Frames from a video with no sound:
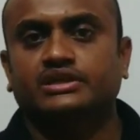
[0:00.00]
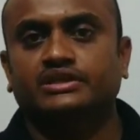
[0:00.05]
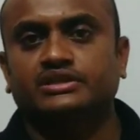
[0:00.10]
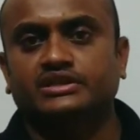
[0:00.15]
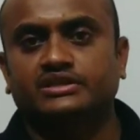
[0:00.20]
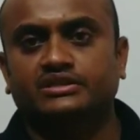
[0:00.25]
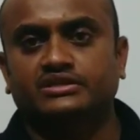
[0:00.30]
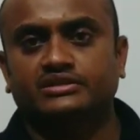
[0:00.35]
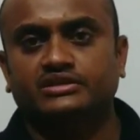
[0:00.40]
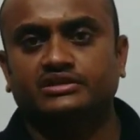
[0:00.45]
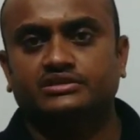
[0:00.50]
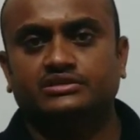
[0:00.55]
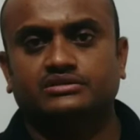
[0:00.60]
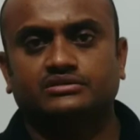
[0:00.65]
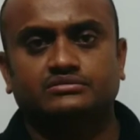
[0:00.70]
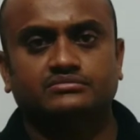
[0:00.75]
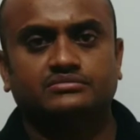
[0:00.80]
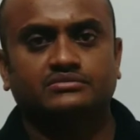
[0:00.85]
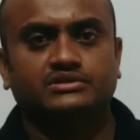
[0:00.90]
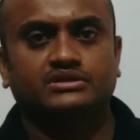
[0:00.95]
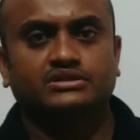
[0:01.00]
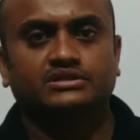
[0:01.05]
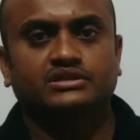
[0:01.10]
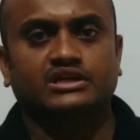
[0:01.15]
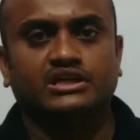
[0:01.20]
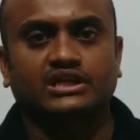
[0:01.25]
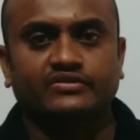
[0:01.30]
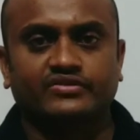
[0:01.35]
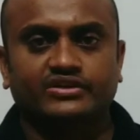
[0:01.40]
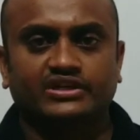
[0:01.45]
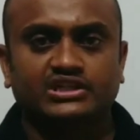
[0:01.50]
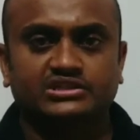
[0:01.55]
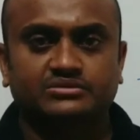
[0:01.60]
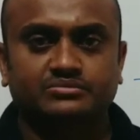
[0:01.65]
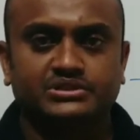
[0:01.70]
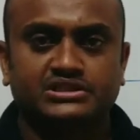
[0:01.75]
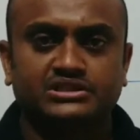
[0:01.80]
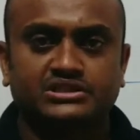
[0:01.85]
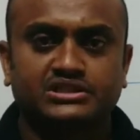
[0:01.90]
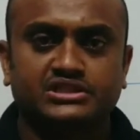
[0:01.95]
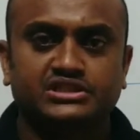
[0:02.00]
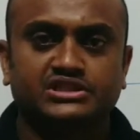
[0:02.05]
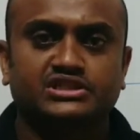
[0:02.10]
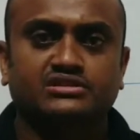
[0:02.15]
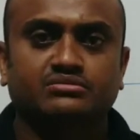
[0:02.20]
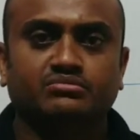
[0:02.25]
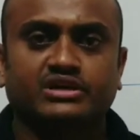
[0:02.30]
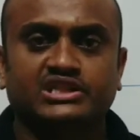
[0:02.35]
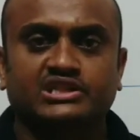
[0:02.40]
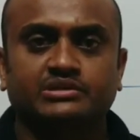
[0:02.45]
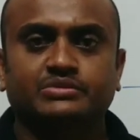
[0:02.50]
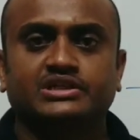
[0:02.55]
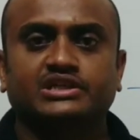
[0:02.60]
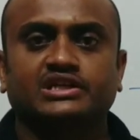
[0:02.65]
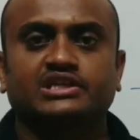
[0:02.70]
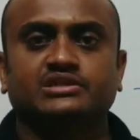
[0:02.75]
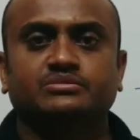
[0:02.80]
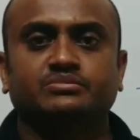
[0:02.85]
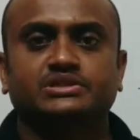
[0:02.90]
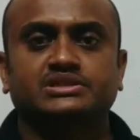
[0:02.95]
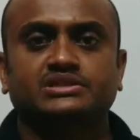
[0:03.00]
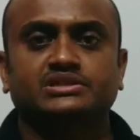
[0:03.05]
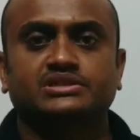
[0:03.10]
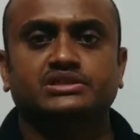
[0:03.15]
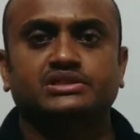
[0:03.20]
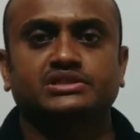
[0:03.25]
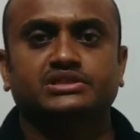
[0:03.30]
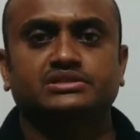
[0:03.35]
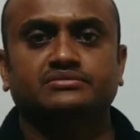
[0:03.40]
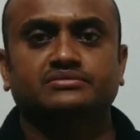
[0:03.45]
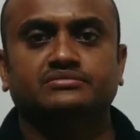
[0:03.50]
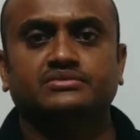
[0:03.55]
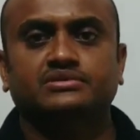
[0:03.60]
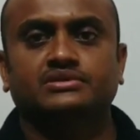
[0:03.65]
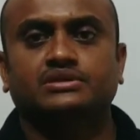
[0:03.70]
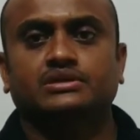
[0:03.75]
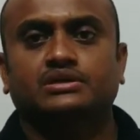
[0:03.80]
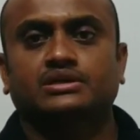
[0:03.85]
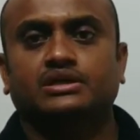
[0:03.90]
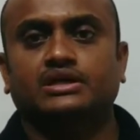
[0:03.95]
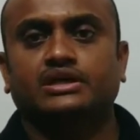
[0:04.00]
and then graphical representation, mathematical representation,